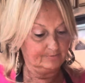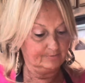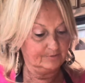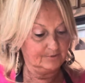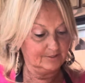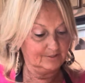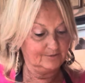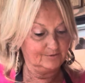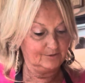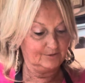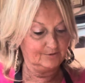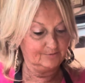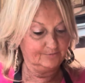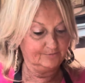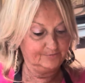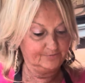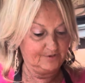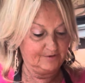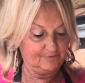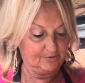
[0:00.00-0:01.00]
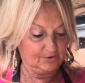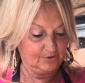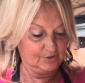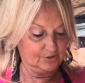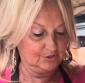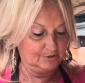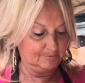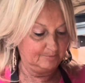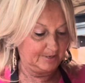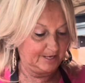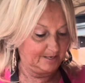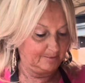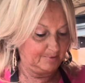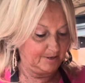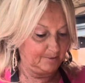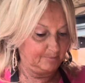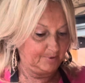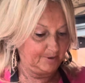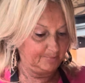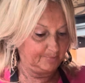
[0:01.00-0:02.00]
I don't know. I've heard good and bad
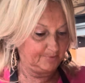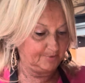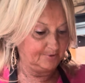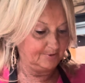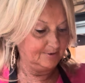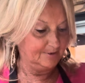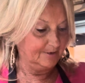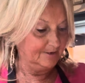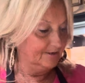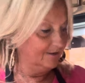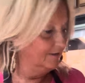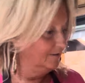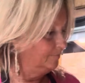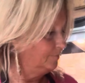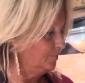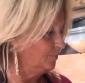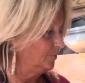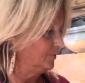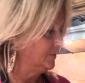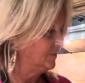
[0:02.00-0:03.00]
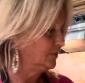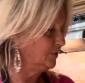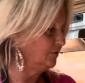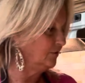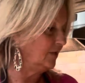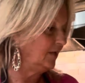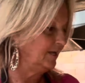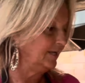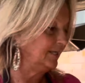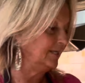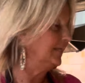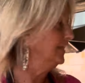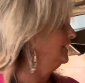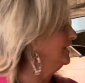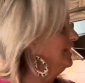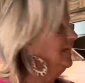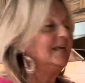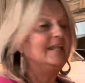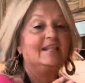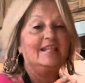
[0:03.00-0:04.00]
about pepper, but we do like it.
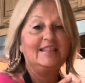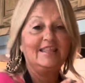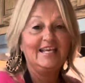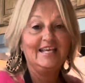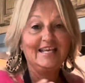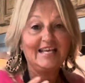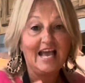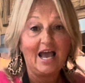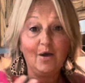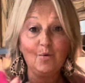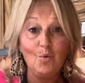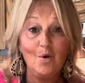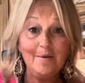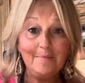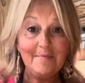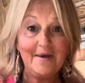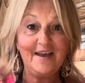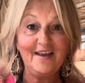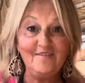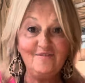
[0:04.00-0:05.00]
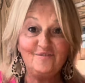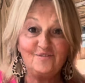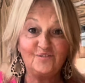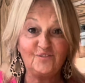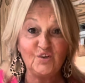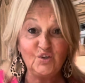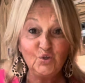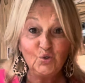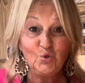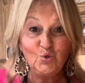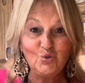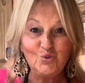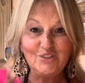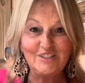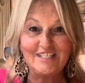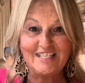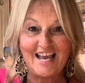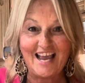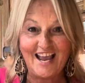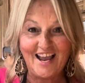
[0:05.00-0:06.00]
The thing, I want my
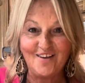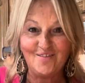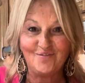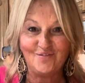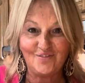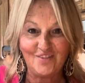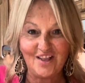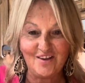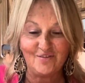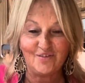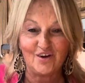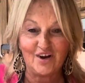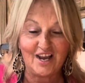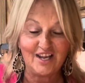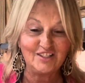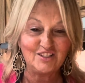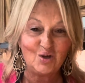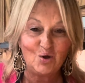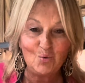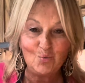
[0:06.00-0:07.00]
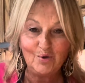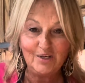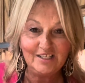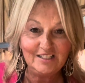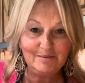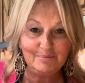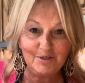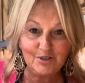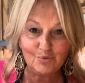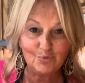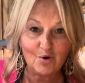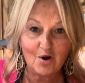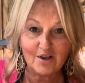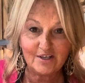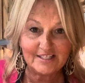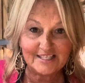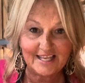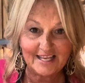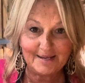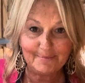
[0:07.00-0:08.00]
food to have flavor. I don't want it to be a raw
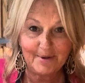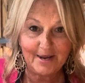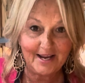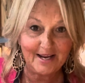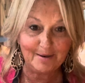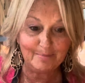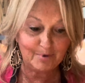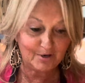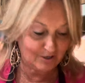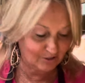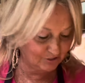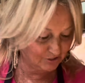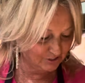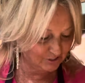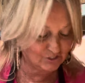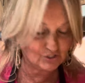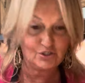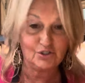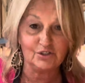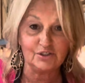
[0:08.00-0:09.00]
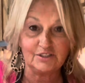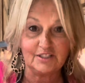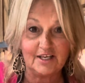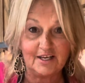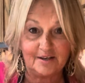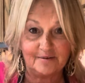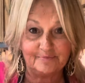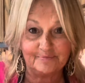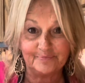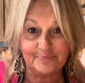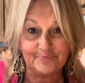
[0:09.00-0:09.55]
slab of hamburger just cooked up.